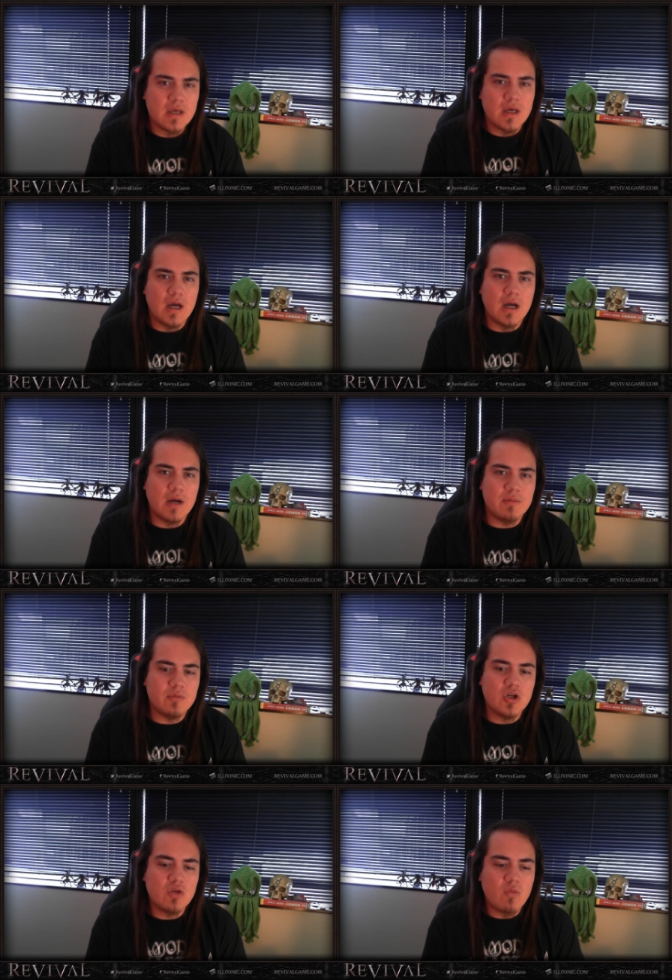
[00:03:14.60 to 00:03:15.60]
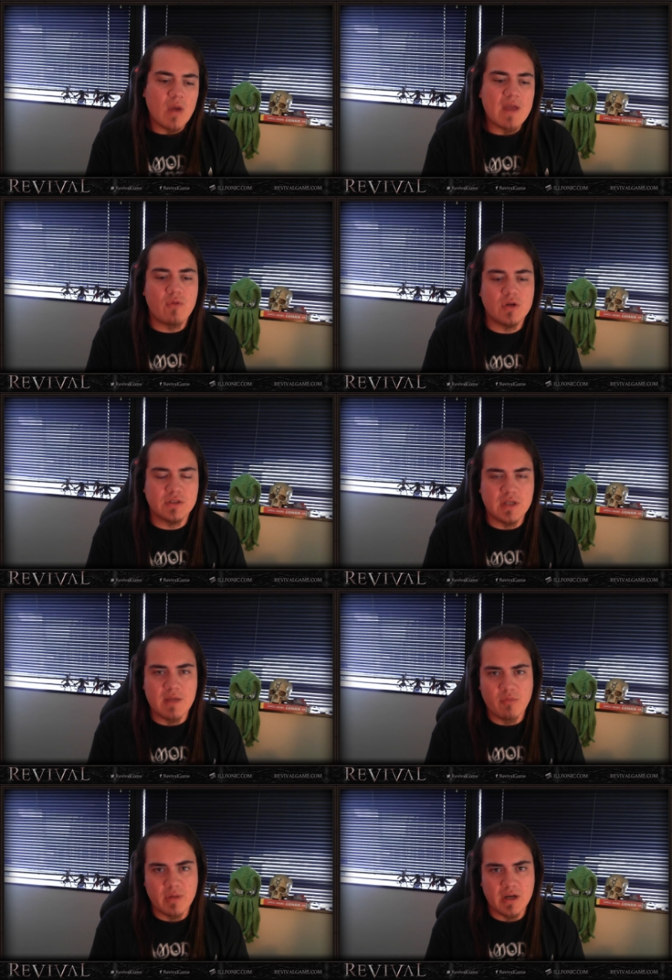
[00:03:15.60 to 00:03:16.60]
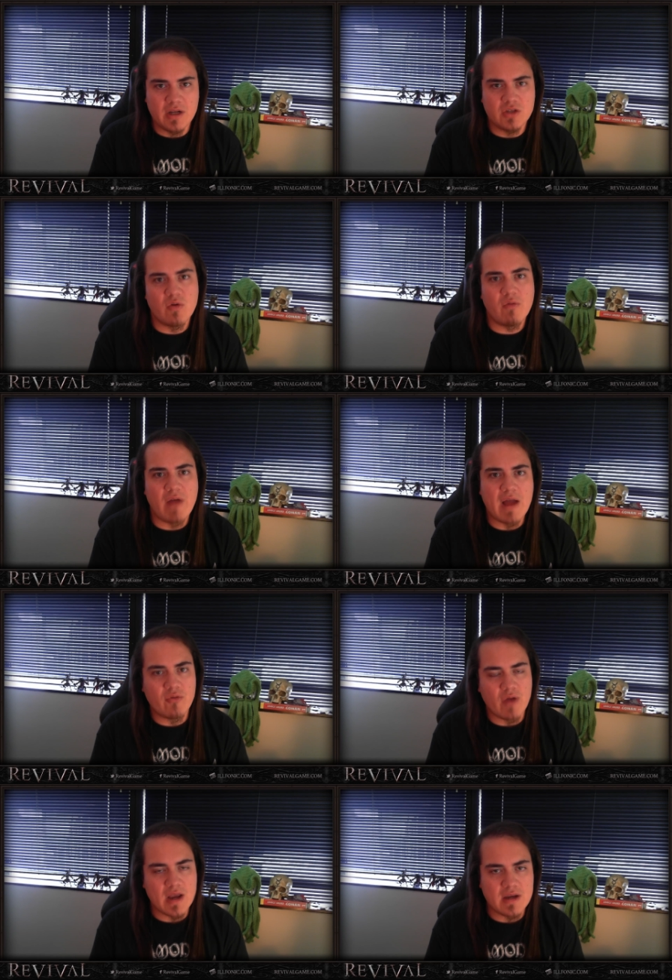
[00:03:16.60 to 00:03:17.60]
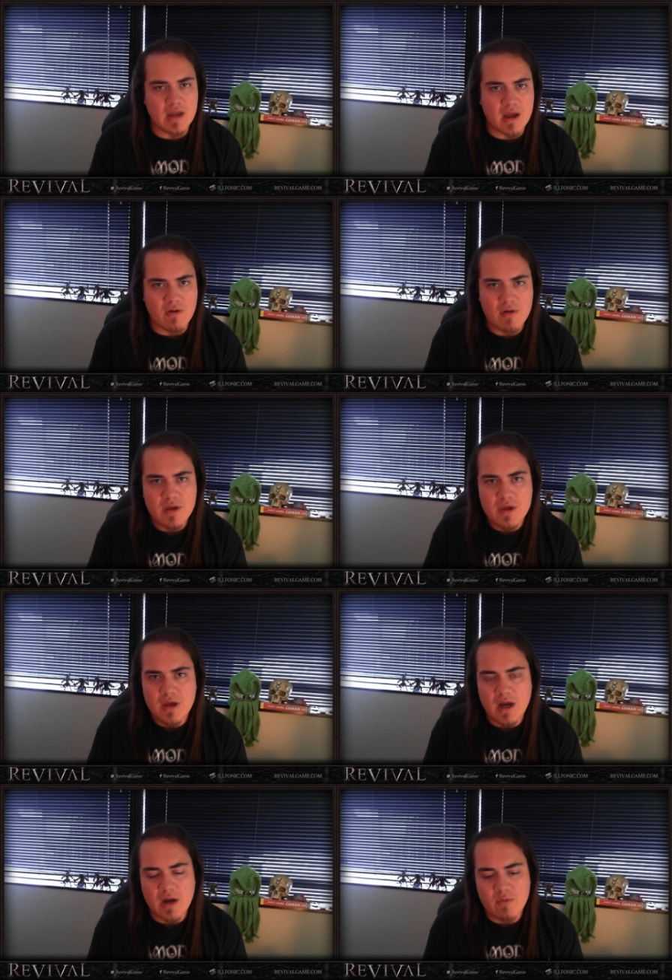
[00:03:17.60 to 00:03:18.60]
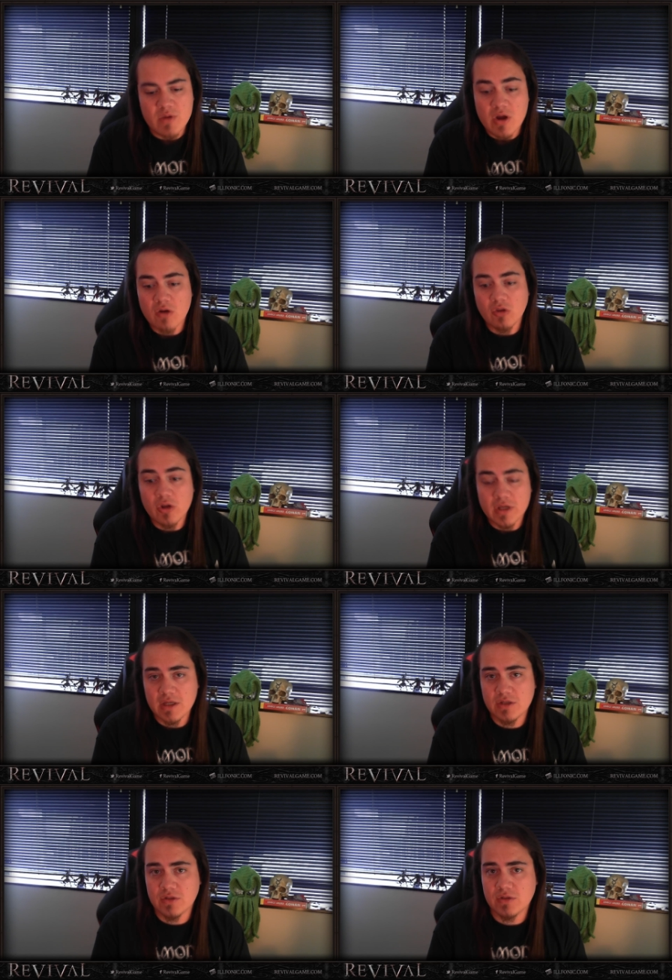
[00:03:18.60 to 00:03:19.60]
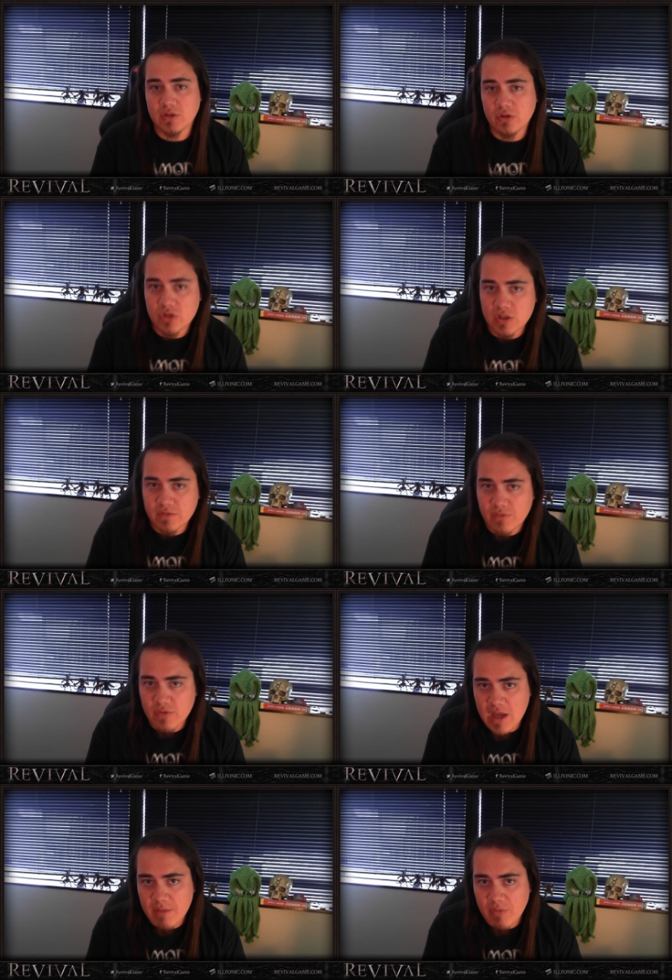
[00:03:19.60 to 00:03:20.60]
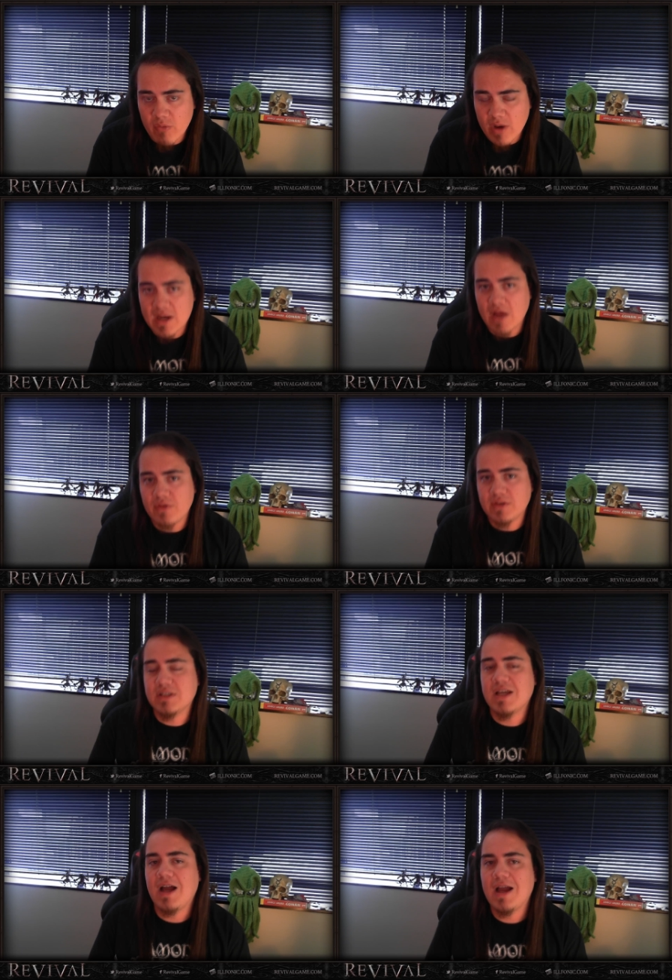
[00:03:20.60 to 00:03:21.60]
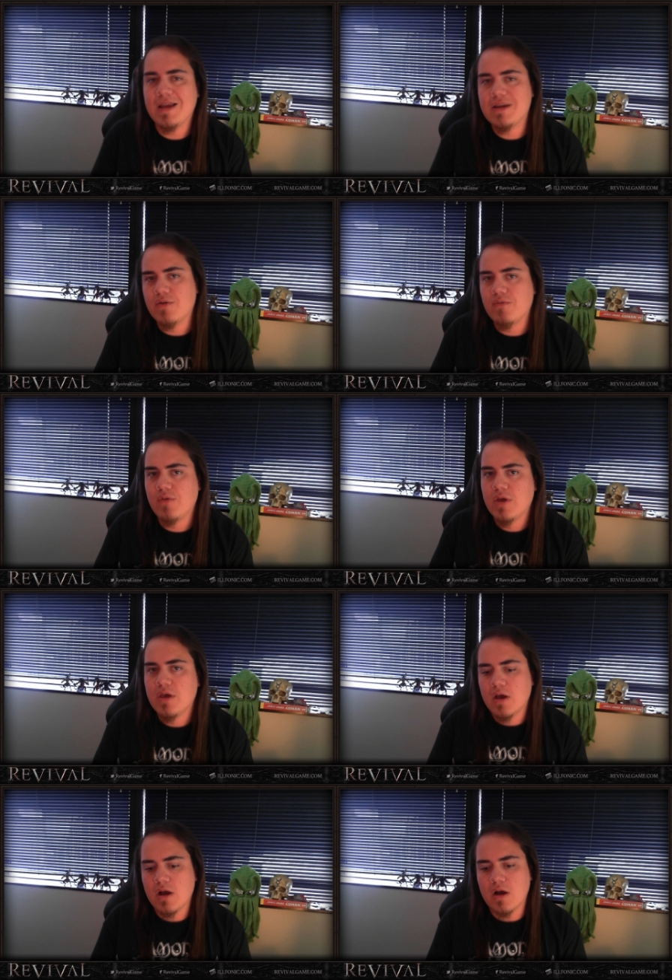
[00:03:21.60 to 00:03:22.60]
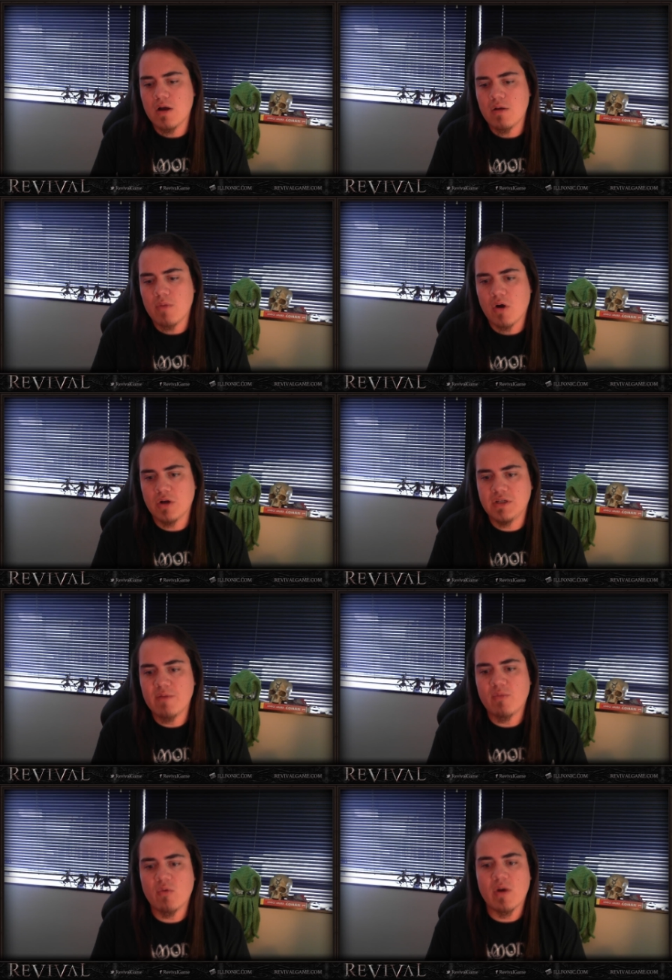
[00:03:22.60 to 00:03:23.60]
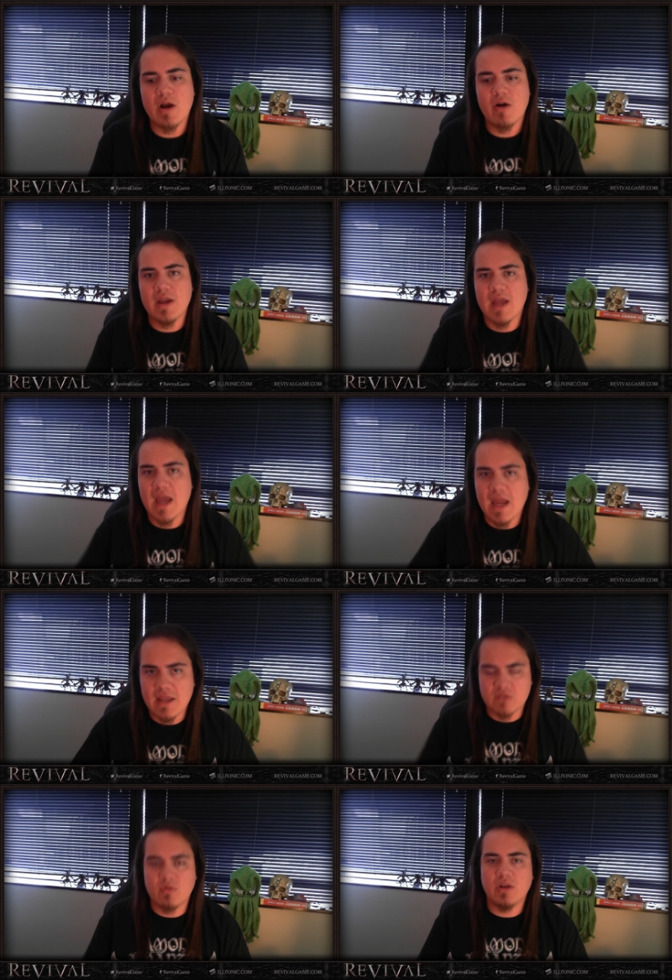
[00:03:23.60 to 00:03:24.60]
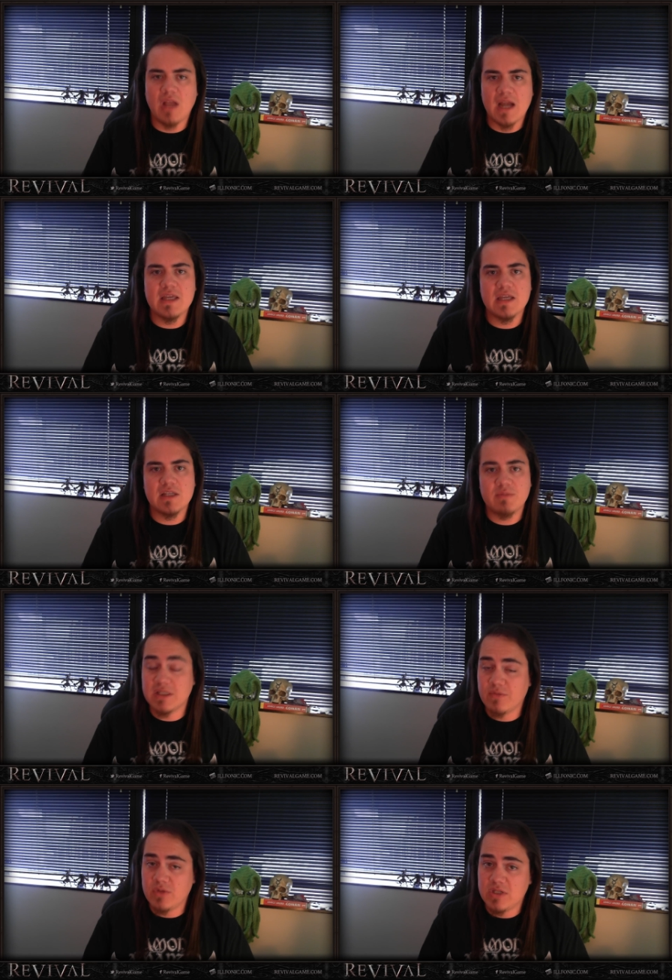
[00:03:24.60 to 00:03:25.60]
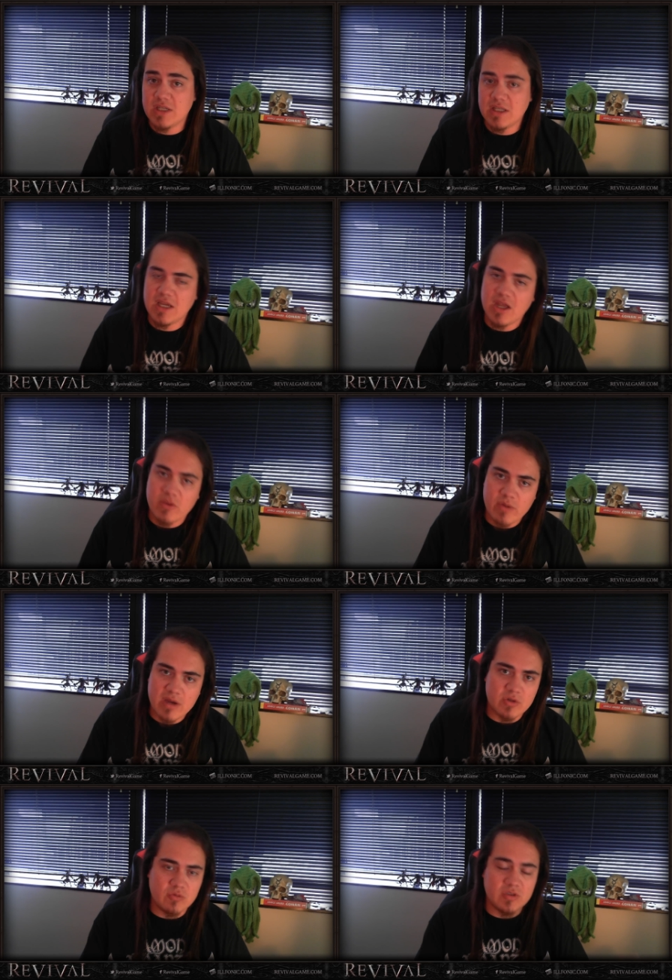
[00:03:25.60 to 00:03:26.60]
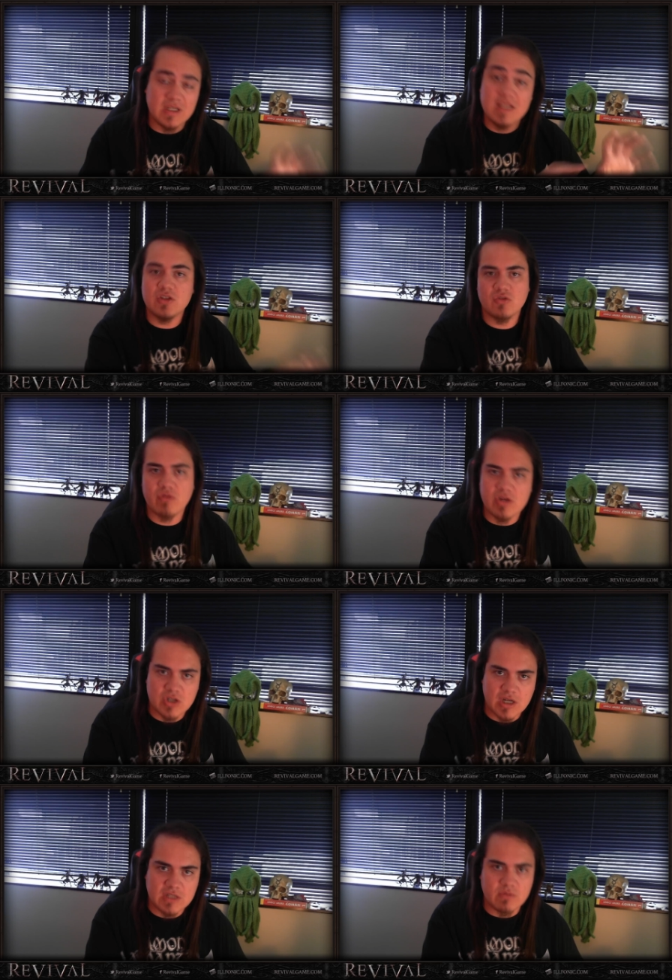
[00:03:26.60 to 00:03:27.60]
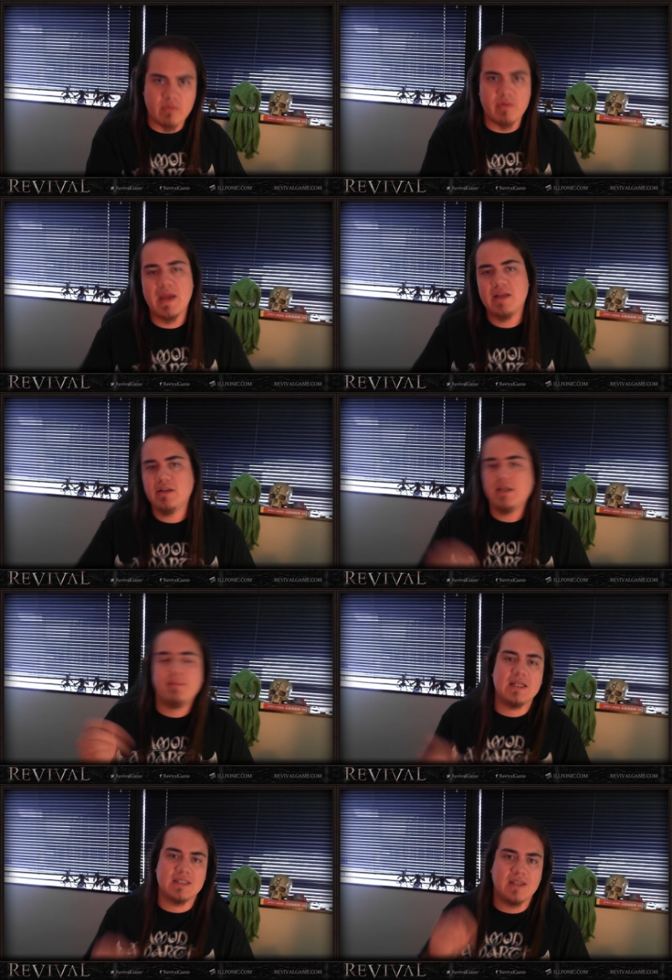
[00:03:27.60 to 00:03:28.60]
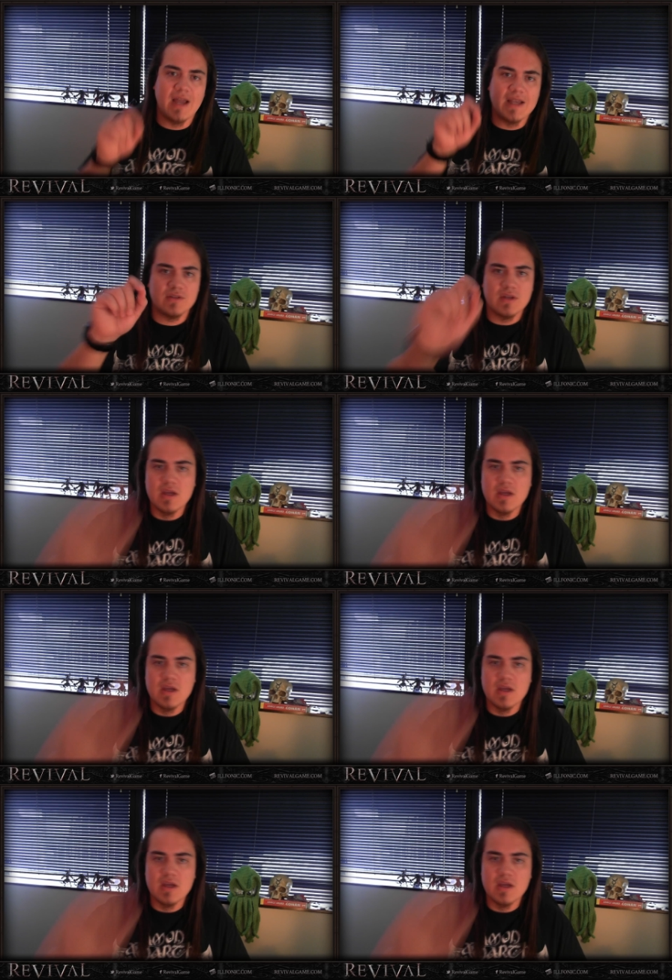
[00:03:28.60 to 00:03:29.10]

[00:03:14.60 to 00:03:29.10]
um, good way for us to implement it into Revival right now. Uh, we are looking into solutions for that, but right now this is kind of um, our temporary. Hey, this is where lighting is because if we did it the other way, which was in the screenshots where we manually placed lights